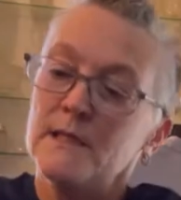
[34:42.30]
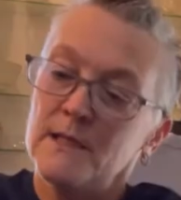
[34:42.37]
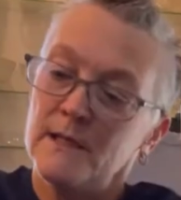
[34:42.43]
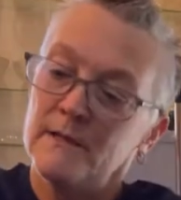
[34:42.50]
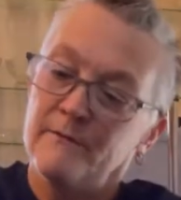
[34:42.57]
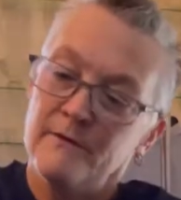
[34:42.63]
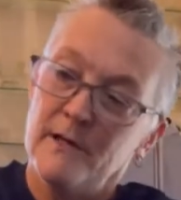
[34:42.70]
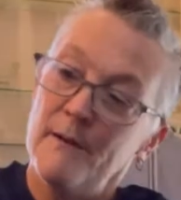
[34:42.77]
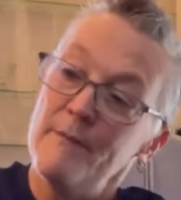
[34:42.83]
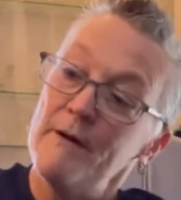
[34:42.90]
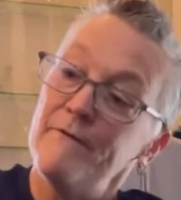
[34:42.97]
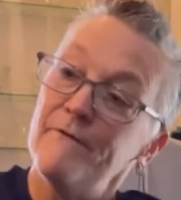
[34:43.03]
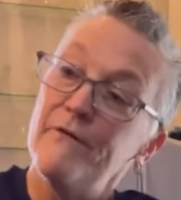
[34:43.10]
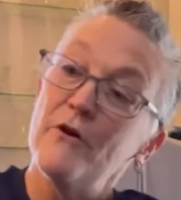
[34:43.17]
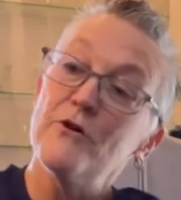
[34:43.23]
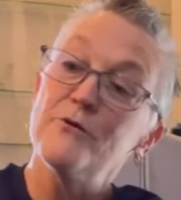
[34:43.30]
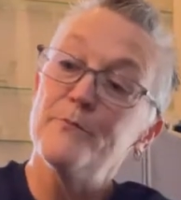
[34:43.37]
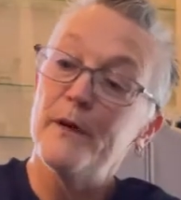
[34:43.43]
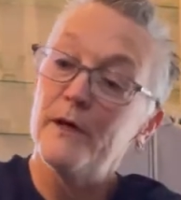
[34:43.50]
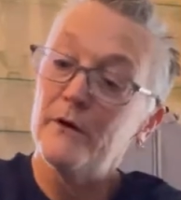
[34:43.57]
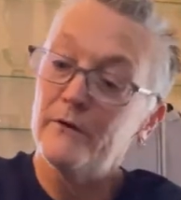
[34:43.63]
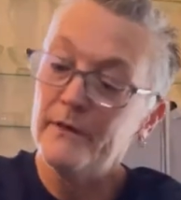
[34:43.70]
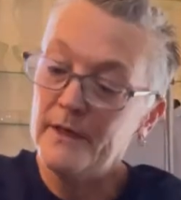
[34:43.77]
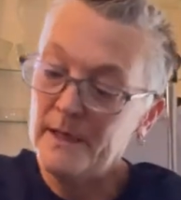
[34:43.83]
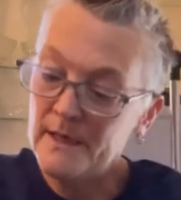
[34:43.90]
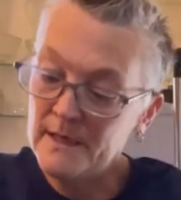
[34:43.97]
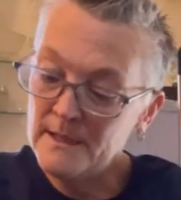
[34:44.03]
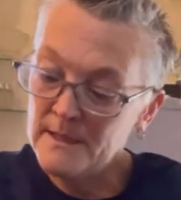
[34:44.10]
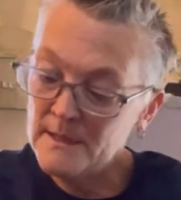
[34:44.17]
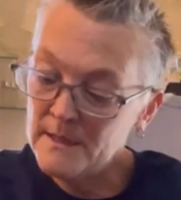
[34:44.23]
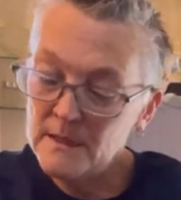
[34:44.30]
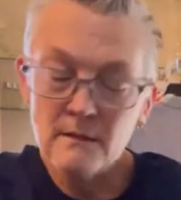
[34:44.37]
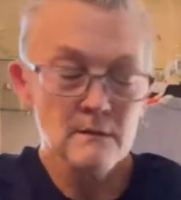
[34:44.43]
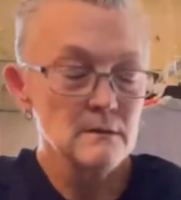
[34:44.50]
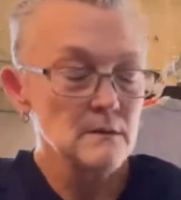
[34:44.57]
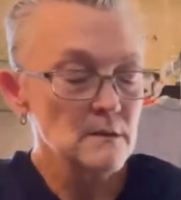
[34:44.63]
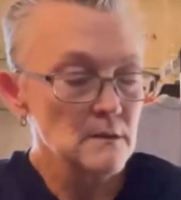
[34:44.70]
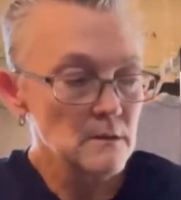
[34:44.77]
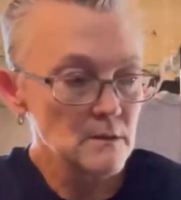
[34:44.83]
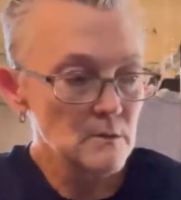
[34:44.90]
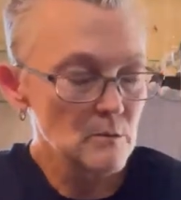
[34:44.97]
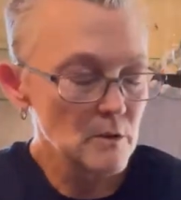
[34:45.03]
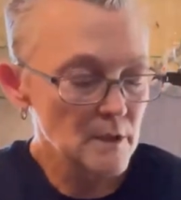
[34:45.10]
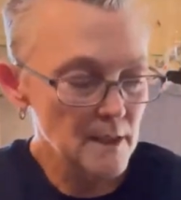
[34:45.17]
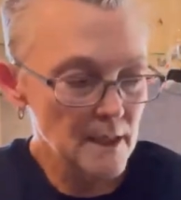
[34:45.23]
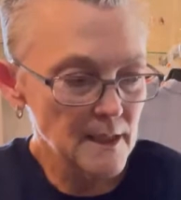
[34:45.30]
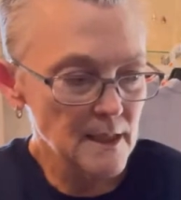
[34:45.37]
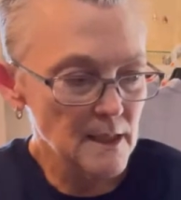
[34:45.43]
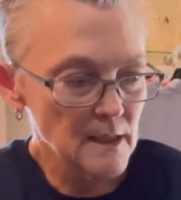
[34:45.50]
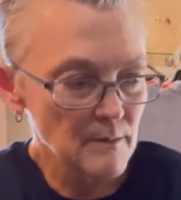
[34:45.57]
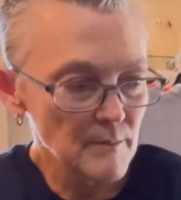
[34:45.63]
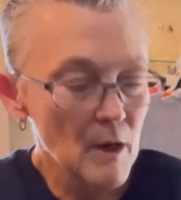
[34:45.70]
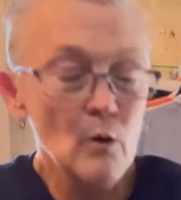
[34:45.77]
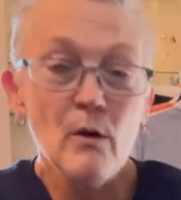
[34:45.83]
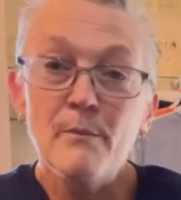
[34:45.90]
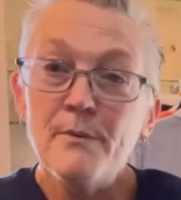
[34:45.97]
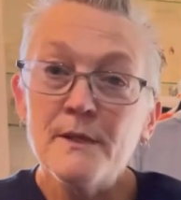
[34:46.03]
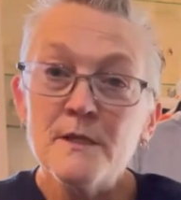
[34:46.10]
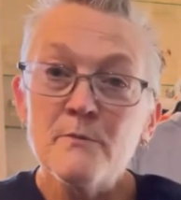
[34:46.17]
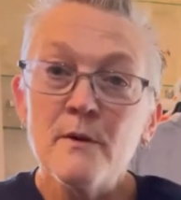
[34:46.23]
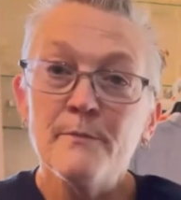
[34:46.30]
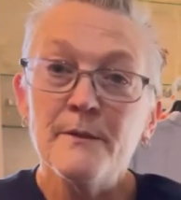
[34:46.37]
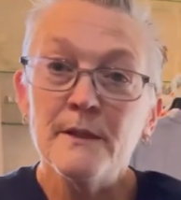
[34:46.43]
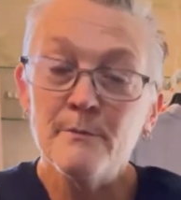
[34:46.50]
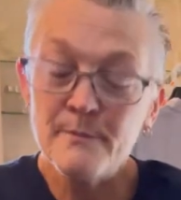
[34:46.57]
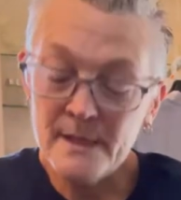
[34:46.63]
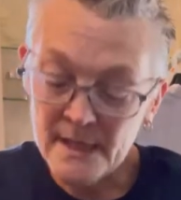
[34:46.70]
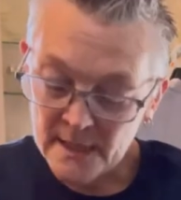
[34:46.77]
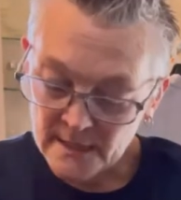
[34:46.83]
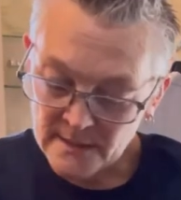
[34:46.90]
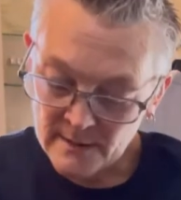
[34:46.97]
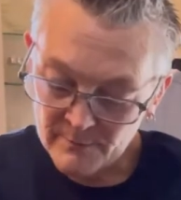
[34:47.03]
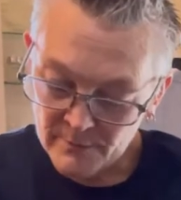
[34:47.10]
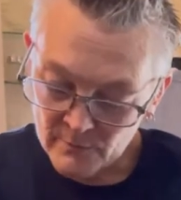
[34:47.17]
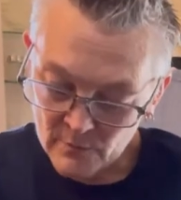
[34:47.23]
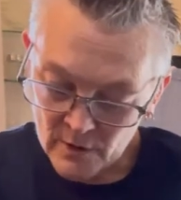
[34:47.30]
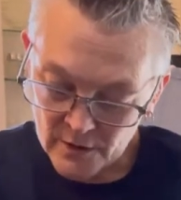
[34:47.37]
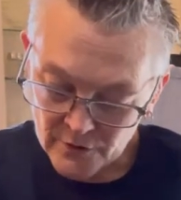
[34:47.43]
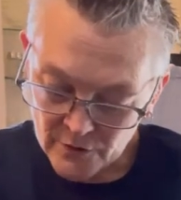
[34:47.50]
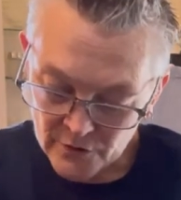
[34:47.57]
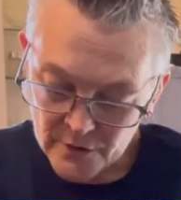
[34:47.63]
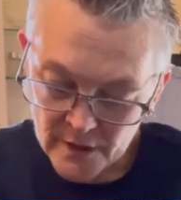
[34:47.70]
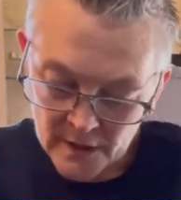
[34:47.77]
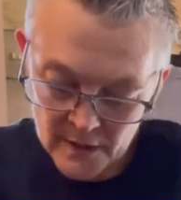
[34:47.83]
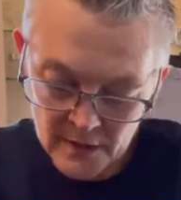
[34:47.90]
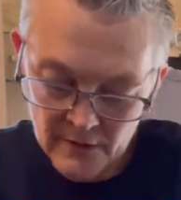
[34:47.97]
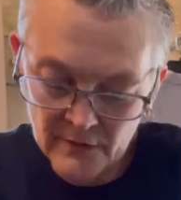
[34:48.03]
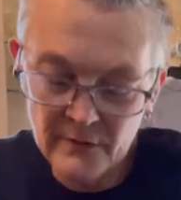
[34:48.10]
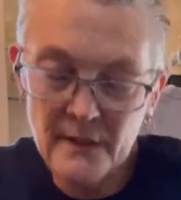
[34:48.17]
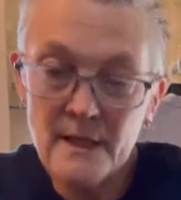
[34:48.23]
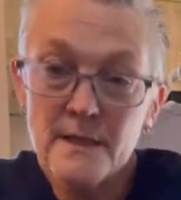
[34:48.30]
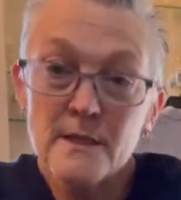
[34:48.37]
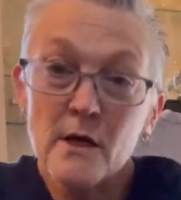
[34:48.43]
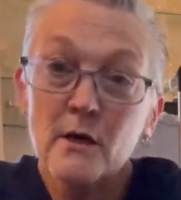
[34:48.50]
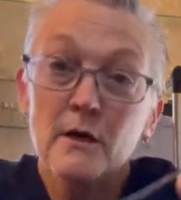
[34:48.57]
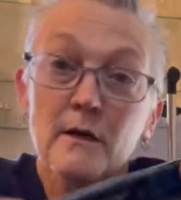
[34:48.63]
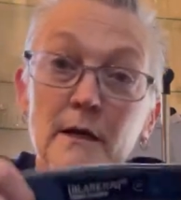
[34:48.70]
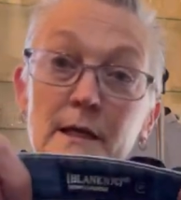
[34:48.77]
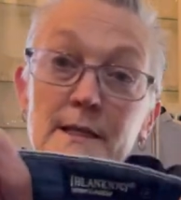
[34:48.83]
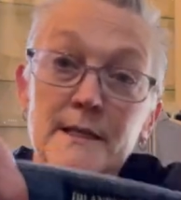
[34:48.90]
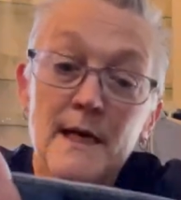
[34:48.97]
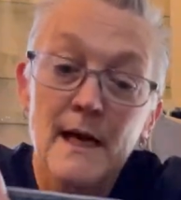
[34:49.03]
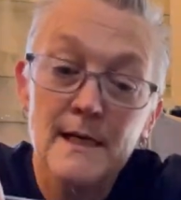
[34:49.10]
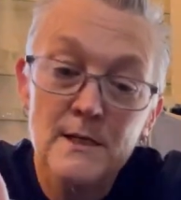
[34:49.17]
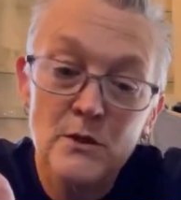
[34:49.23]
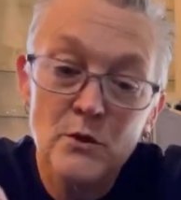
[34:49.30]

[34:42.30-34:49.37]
And got my first pair of these. Where did I get them? Oh, I picked them up at the bins up in Rogers. These are a size